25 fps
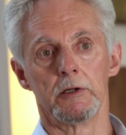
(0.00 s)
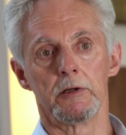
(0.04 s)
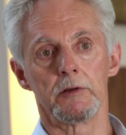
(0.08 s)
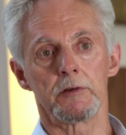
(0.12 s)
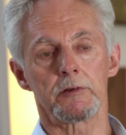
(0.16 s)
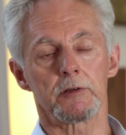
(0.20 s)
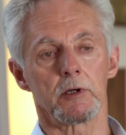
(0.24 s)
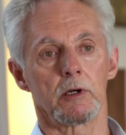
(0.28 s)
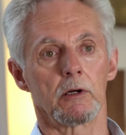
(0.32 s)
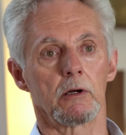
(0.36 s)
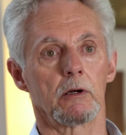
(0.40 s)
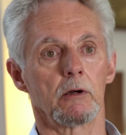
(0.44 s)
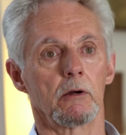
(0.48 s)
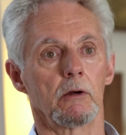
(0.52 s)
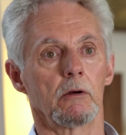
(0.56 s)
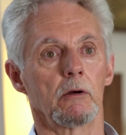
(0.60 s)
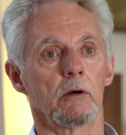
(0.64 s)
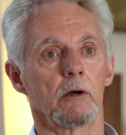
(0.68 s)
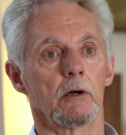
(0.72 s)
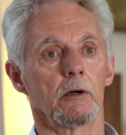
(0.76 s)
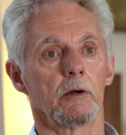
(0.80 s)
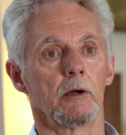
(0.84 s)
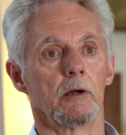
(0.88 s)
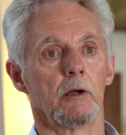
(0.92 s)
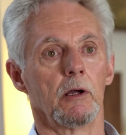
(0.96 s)

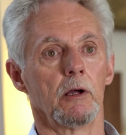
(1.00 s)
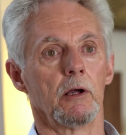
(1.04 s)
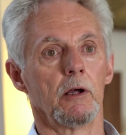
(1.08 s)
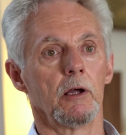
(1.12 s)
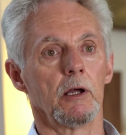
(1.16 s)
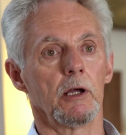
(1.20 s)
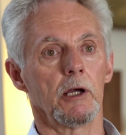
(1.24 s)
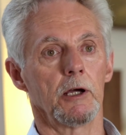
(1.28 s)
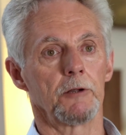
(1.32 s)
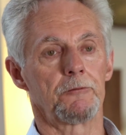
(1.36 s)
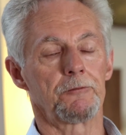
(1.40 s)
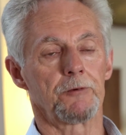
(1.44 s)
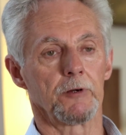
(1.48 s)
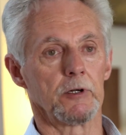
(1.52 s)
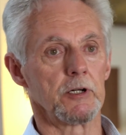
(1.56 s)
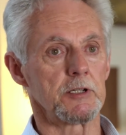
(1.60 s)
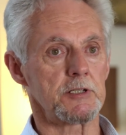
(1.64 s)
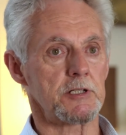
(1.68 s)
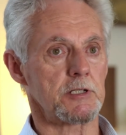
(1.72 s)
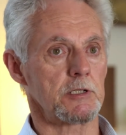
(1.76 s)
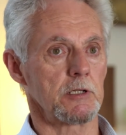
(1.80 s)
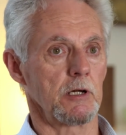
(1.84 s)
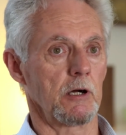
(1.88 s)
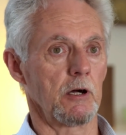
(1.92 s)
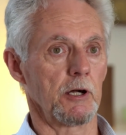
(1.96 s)
So at
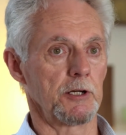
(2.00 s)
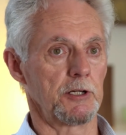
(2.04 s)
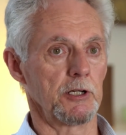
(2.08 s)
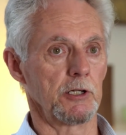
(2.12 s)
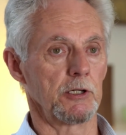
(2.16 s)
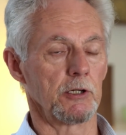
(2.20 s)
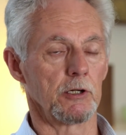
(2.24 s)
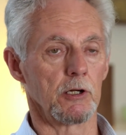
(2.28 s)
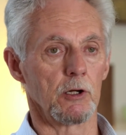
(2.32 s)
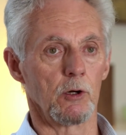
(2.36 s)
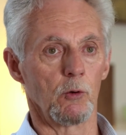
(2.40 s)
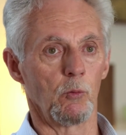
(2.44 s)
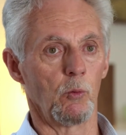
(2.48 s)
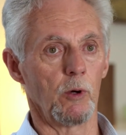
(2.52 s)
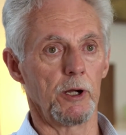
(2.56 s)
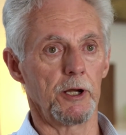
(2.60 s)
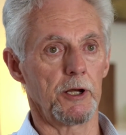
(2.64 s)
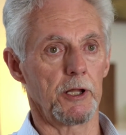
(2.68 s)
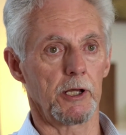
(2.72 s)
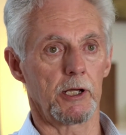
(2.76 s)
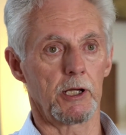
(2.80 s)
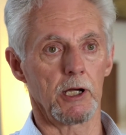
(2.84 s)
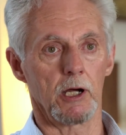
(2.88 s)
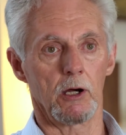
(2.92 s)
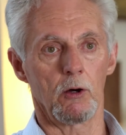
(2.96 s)
first I didn't know where
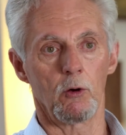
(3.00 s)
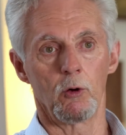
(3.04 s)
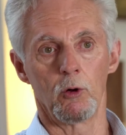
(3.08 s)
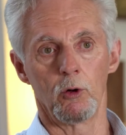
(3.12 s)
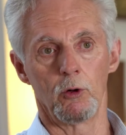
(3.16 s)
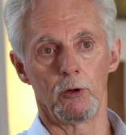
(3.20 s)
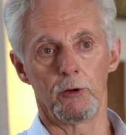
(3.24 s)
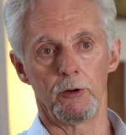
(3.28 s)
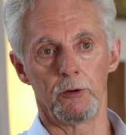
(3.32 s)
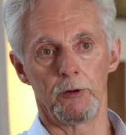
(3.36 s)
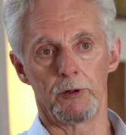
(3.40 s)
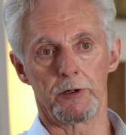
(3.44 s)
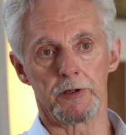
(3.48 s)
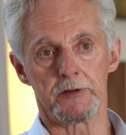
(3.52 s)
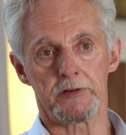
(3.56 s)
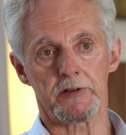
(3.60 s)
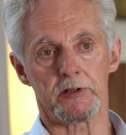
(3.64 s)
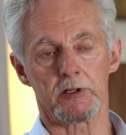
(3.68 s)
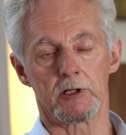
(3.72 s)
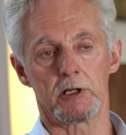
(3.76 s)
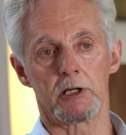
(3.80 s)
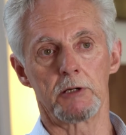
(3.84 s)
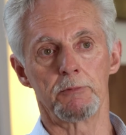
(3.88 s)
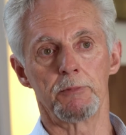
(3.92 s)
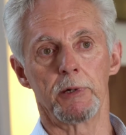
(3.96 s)
to go or who to
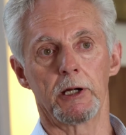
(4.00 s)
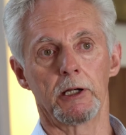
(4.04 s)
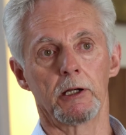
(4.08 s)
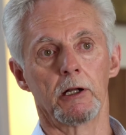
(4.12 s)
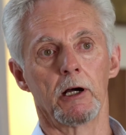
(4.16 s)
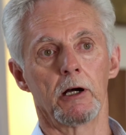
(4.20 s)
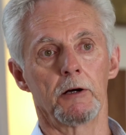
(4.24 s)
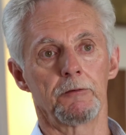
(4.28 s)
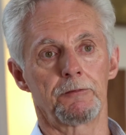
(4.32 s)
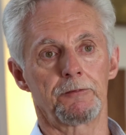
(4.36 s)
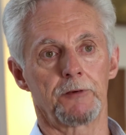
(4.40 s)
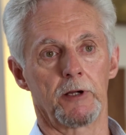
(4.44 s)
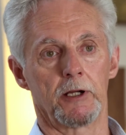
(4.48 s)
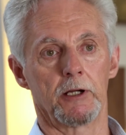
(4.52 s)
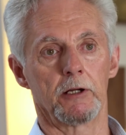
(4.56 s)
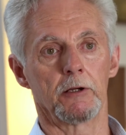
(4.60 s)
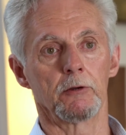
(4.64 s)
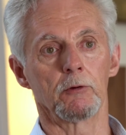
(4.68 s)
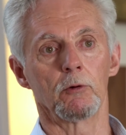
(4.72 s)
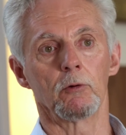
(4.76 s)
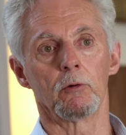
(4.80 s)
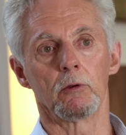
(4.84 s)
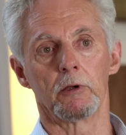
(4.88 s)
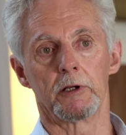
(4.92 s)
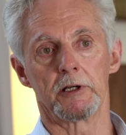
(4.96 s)
see, but I found
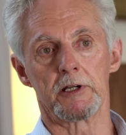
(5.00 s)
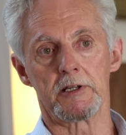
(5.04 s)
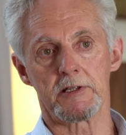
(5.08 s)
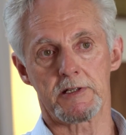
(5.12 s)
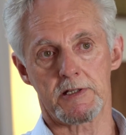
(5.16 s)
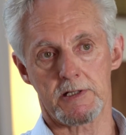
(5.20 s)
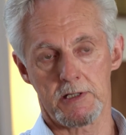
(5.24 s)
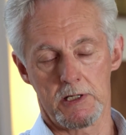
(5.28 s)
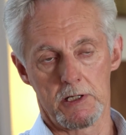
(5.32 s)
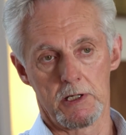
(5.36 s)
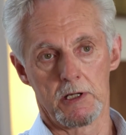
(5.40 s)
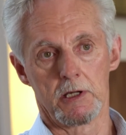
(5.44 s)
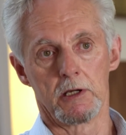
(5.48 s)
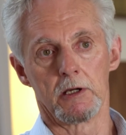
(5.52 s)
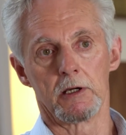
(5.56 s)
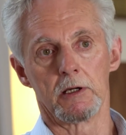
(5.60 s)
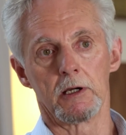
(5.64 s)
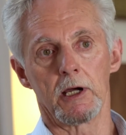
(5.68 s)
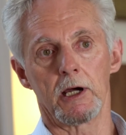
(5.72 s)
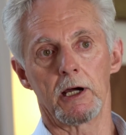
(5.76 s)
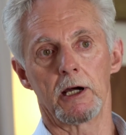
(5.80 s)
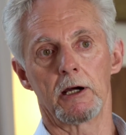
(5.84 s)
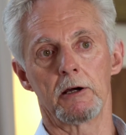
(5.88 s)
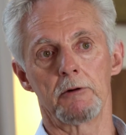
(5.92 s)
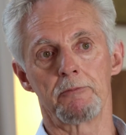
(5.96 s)
all these
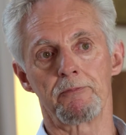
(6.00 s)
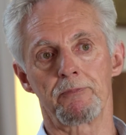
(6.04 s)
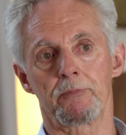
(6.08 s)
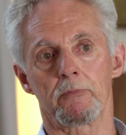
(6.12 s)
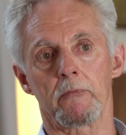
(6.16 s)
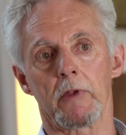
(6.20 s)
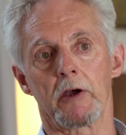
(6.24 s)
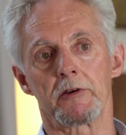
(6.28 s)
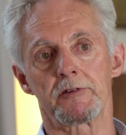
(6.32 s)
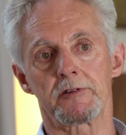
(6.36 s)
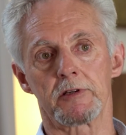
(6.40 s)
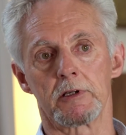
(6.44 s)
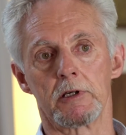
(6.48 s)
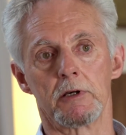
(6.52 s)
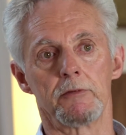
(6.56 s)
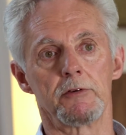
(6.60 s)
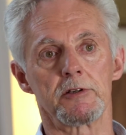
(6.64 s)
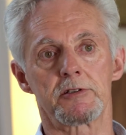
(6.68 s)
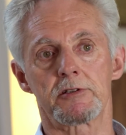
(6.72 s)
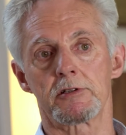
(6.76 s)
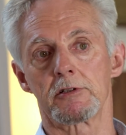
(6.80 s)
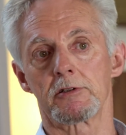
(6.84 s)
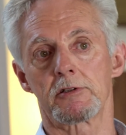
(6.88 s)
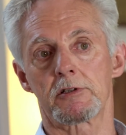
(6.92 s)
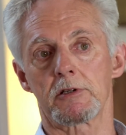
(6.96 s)

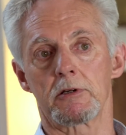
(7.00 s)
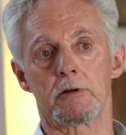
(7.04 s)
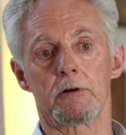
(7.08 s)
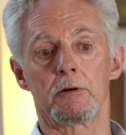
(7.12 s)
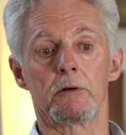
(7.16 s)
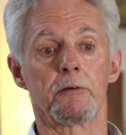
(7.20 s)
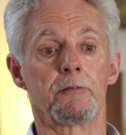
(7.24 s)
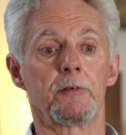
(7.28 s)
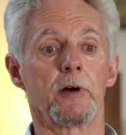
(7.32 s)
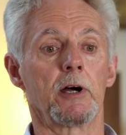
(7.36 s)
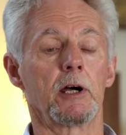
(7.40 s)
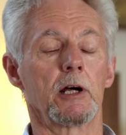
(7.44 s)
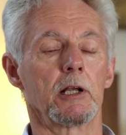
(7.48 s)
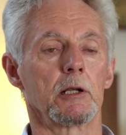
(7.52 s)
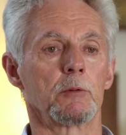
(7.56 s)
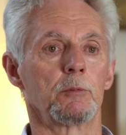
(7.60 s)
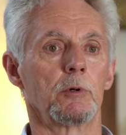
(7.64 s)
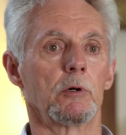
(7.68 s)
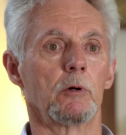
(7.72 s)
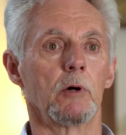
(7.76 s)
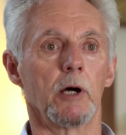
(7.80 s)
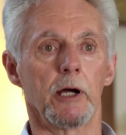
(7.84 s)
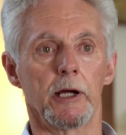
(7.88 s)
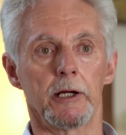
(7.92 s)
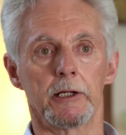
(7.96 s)
services are
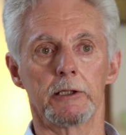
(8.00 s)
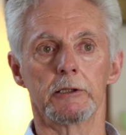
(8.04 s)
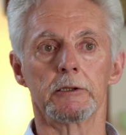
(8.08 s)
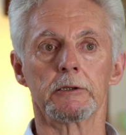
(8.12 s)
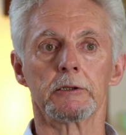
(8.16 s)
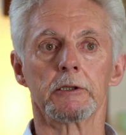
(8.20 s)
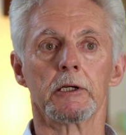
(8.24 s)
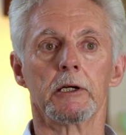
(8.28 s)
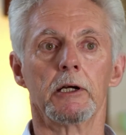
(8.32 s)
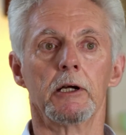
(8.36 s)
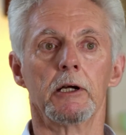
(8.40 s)
available, and